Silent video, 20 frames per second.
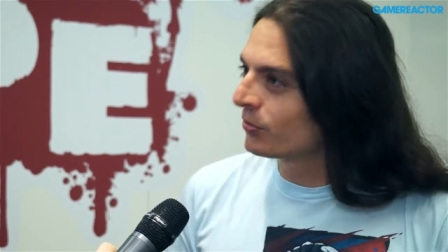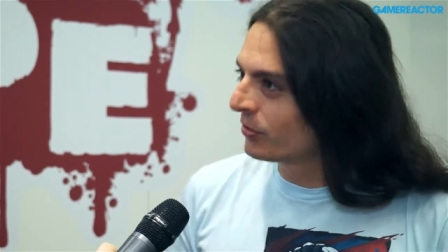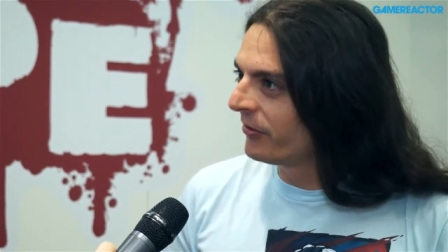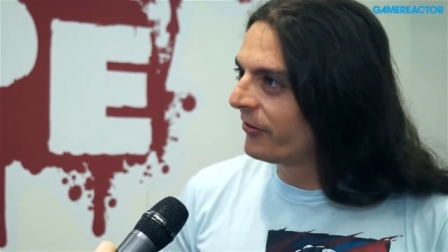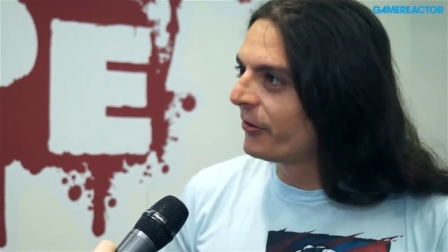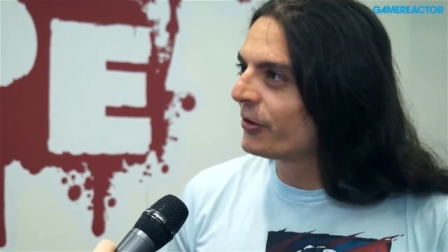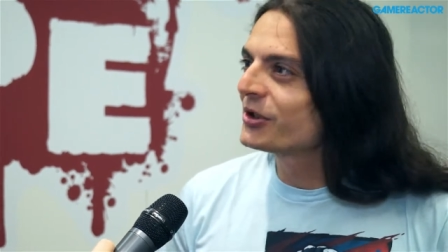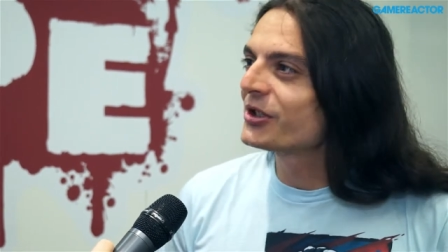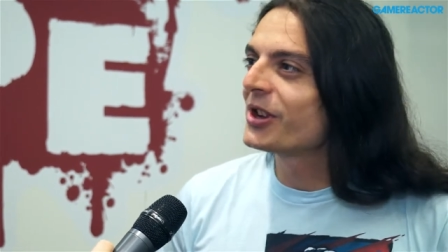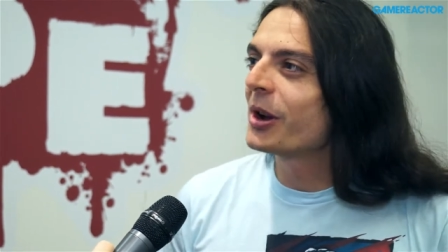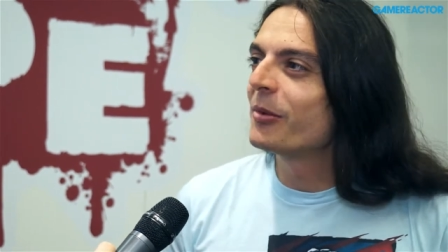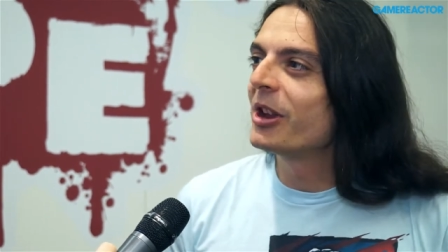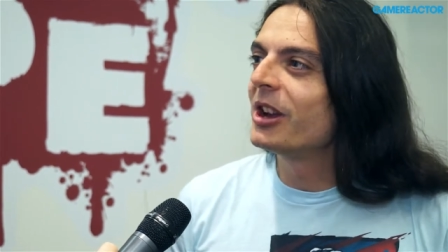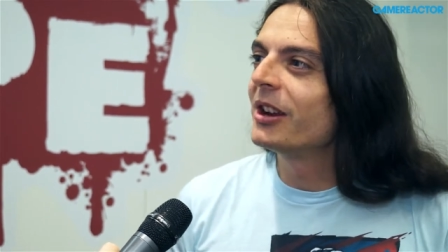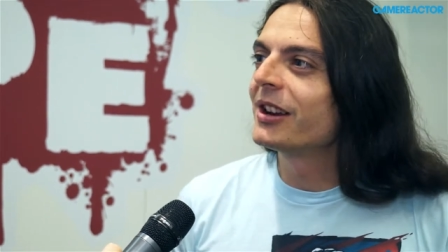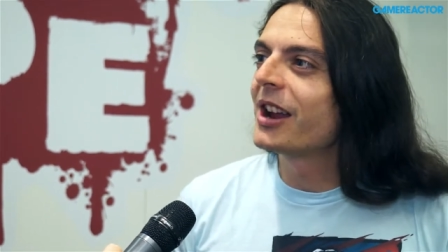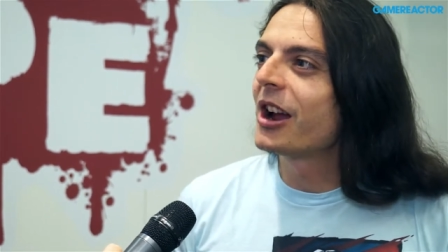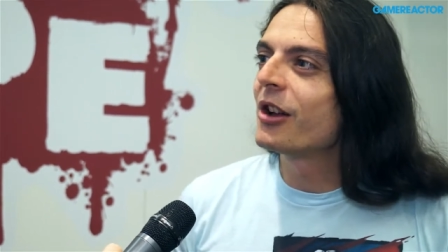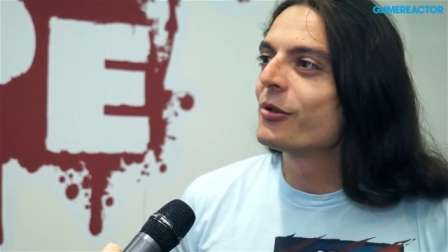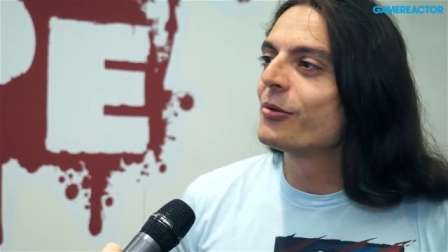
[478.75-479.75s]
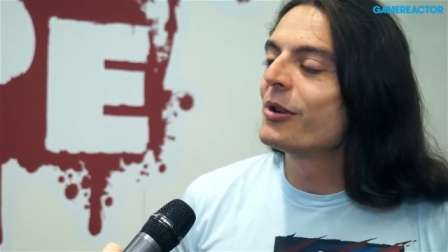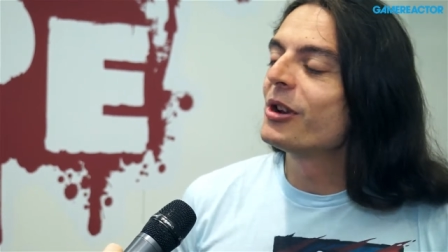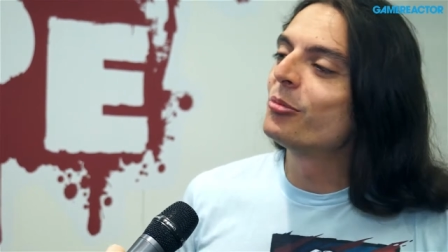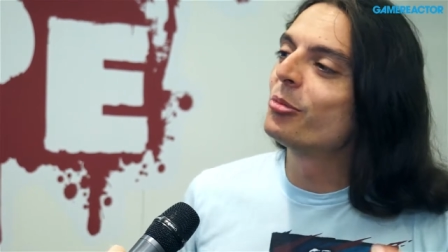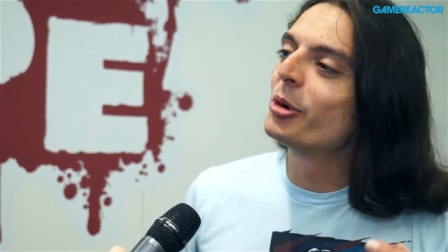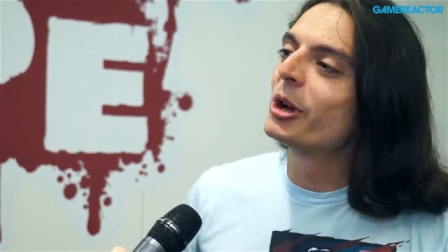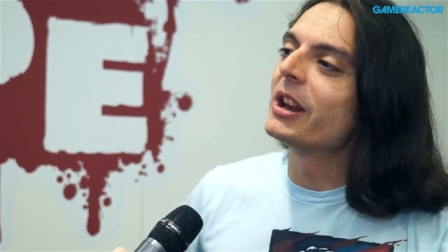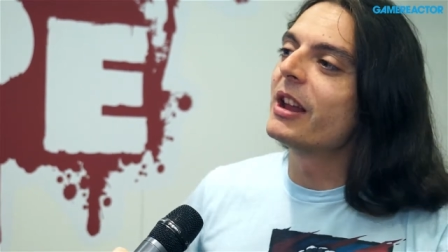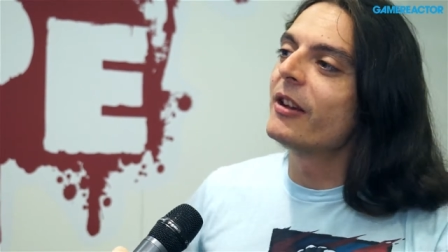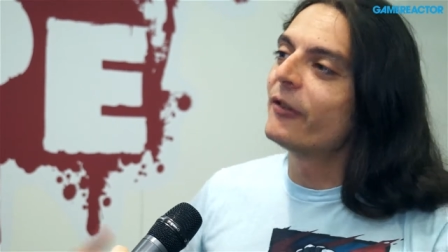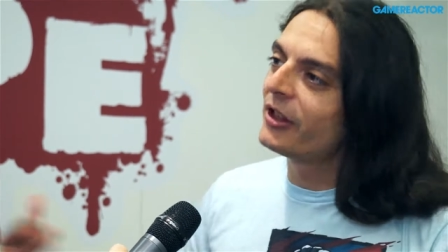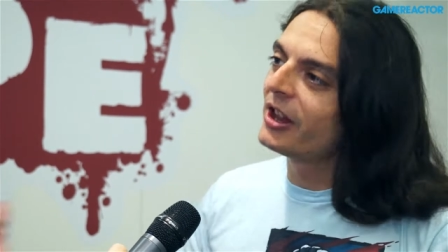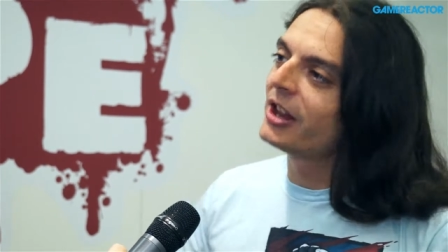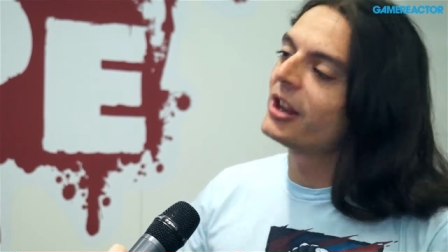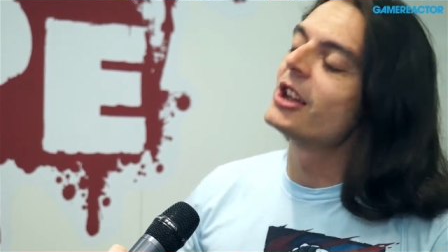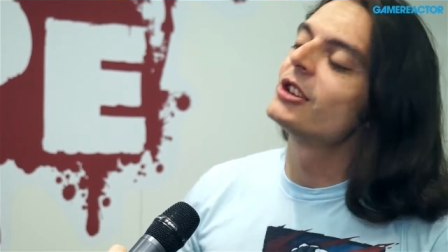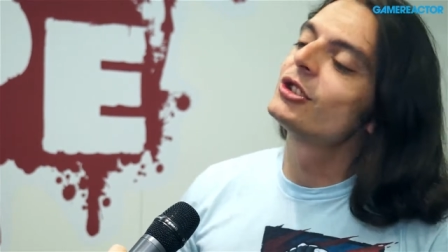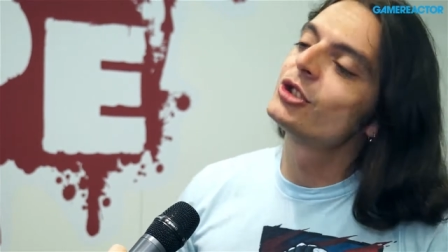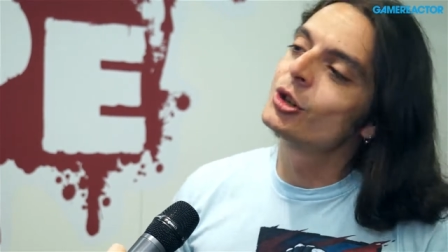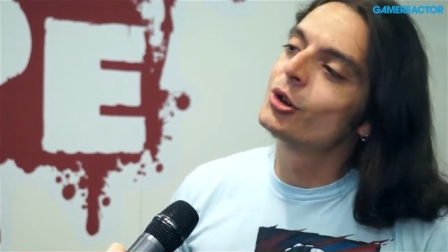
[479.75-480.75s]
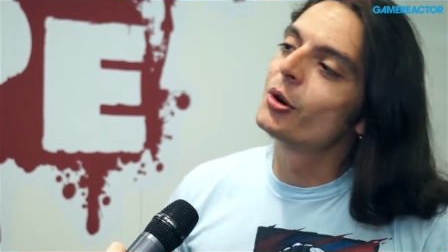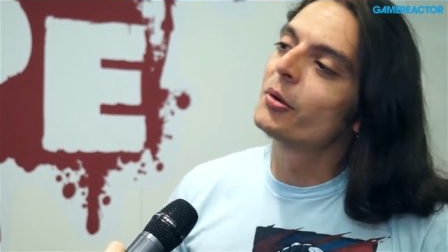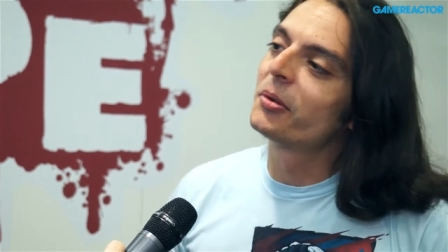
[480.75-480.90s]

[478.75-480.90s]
the first time they encounter it. But if they get to go